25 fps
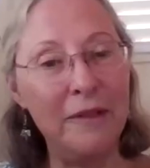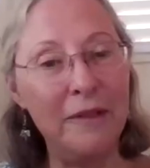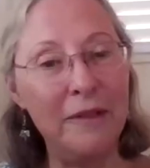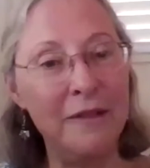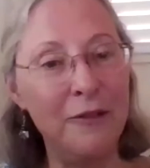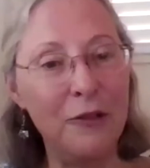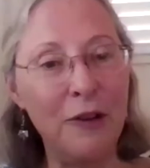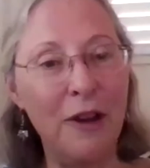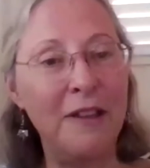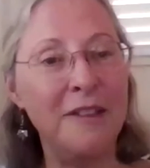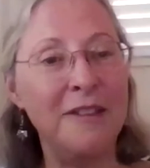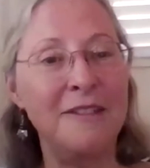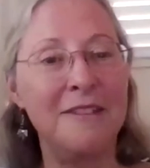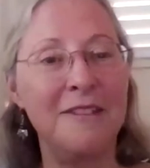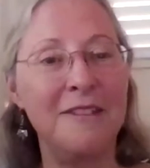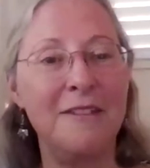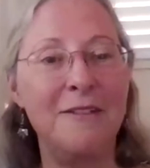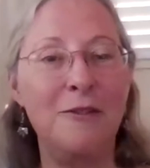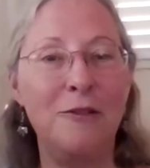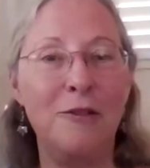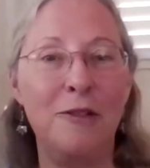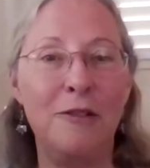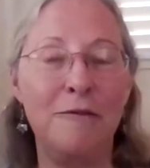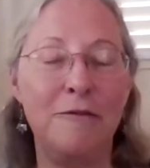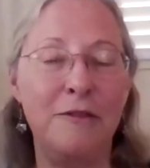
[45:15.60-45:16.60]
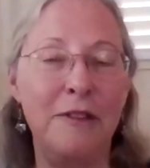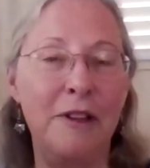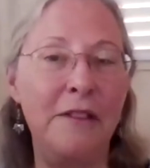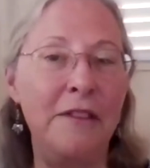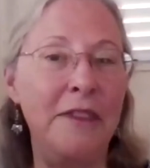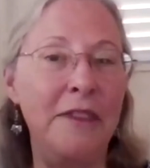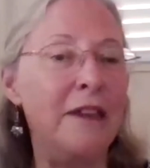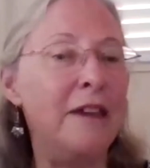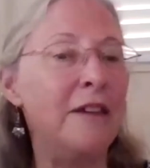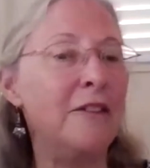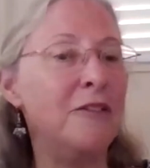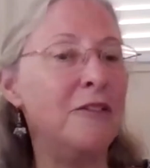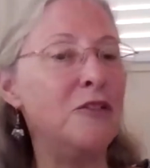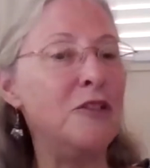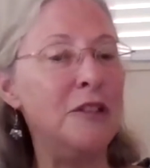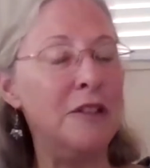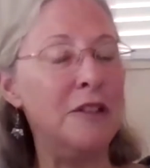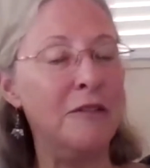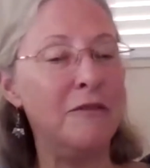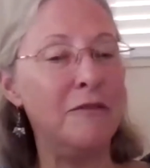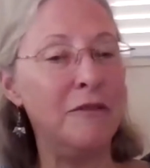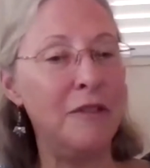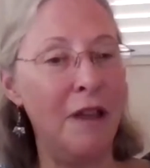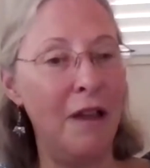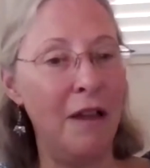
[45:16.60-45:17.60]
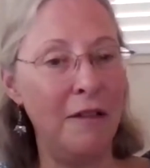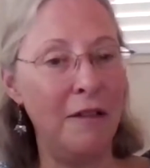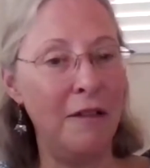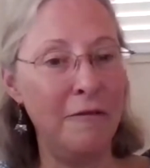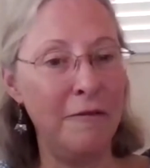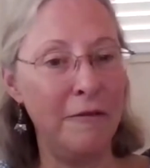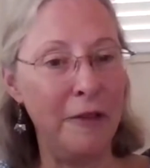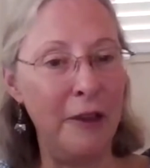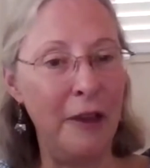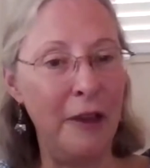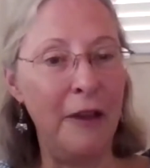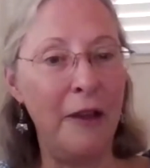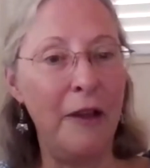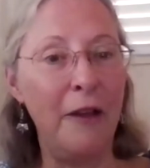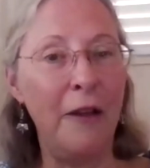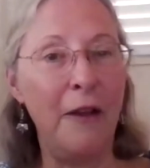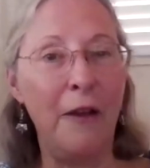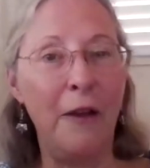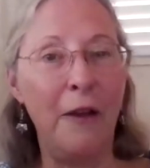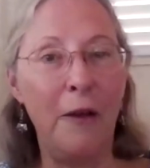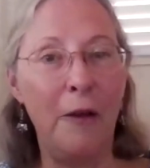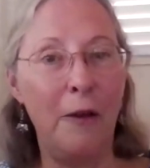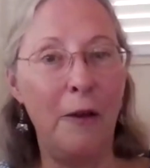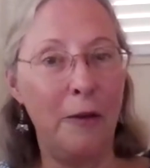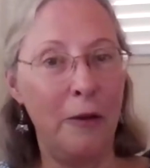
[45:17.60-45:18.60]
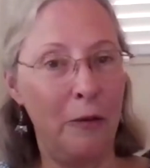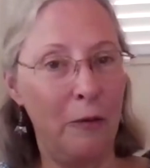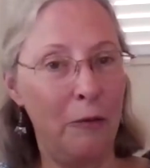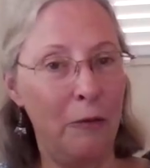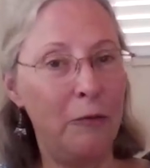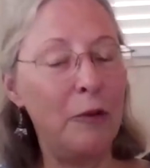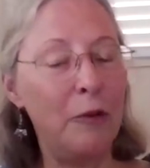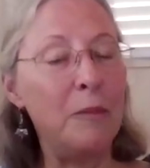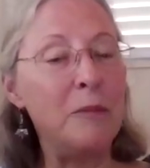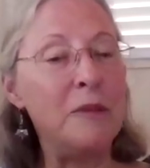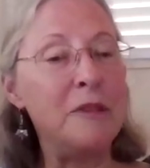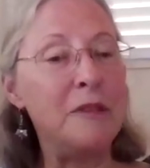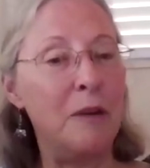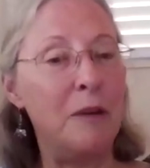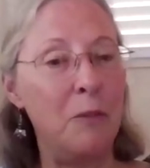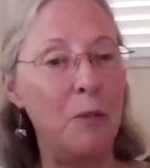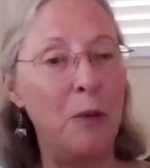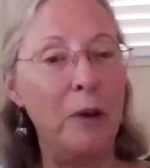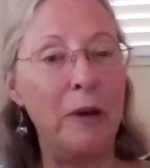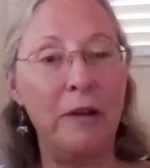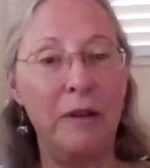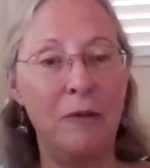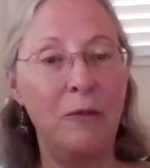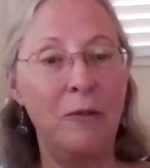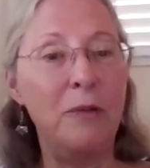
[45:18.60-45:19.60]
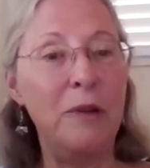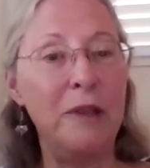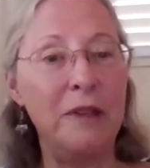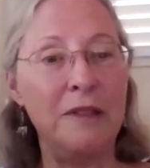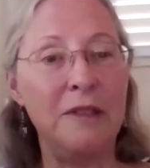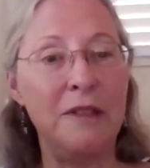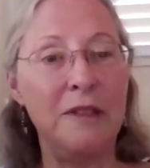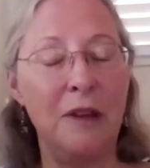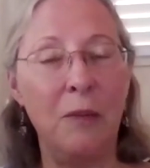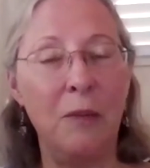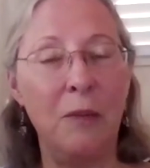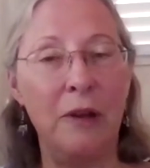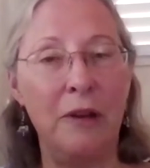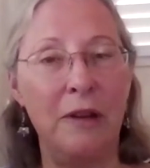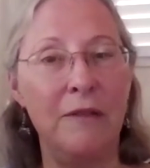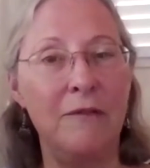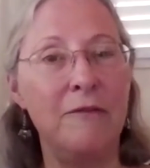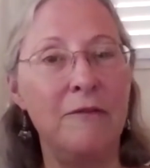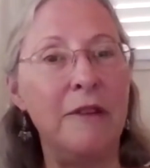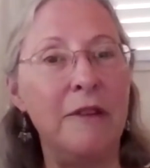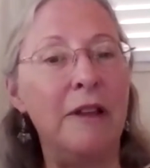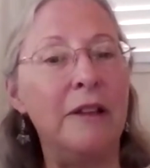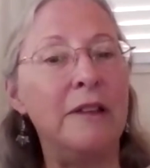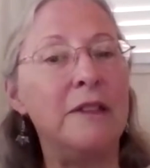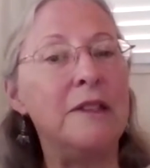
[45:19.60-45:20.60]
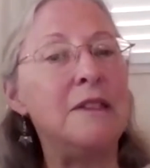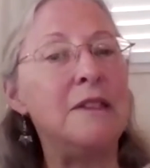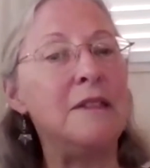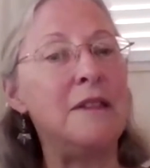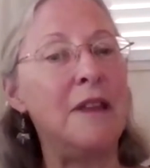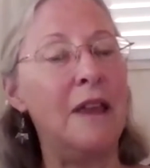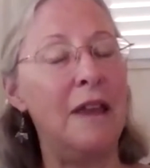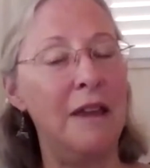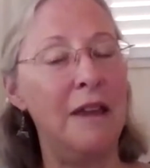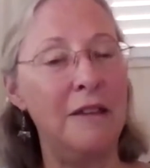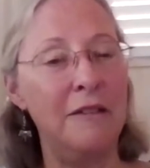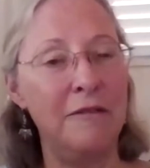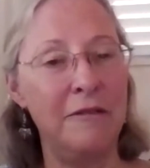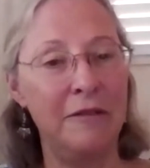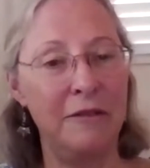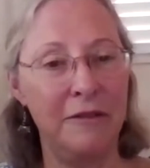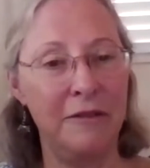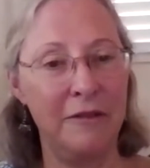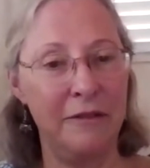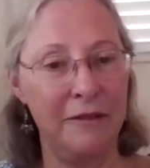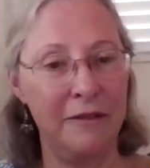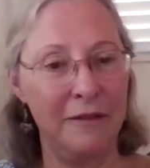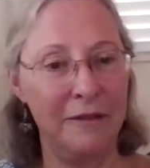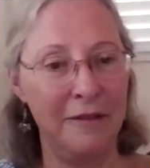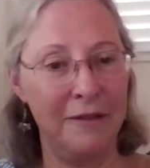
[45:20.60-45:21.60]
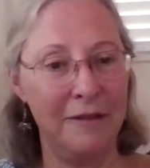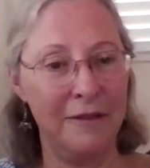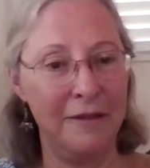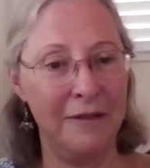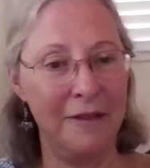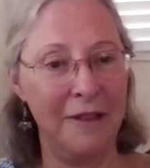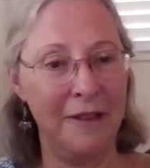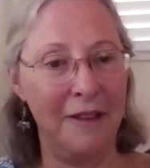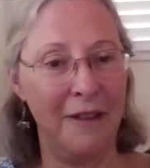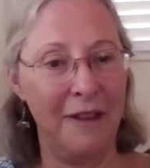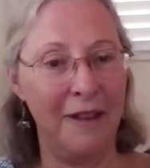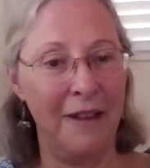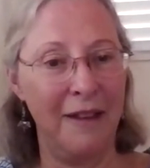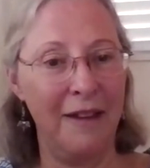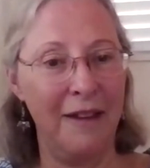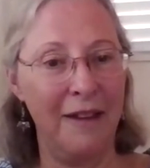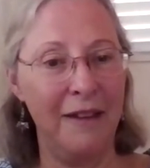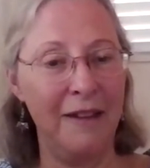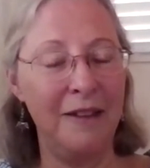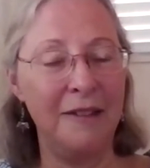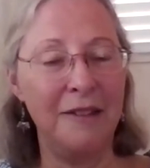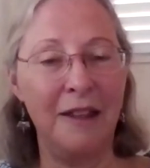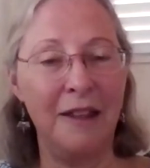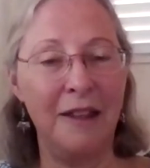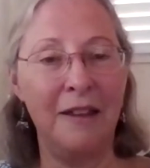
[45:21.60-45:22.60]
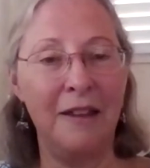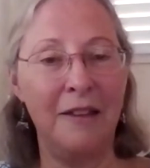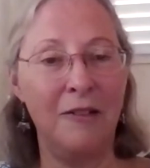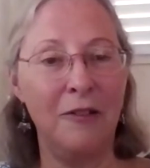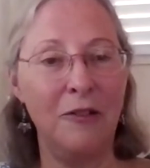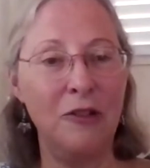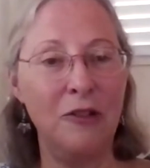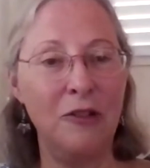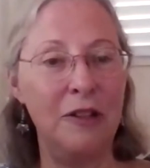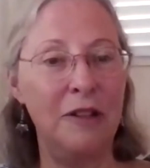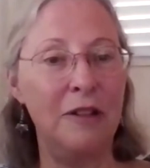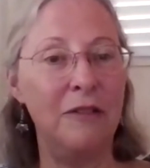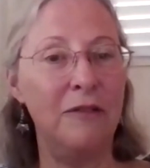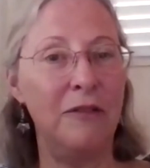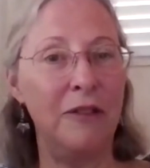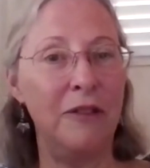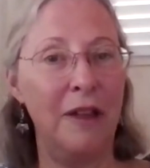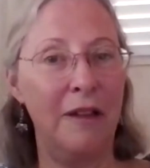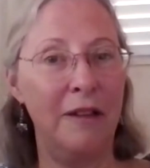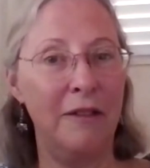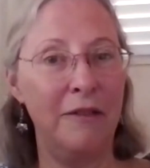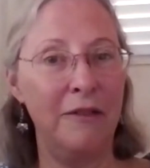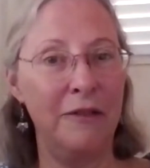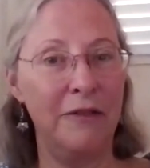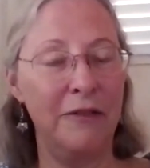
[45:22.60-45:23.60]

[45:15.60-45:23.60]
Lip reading: trust that you have felt the energy of love from someone and with someone and felt safe in that energy of love.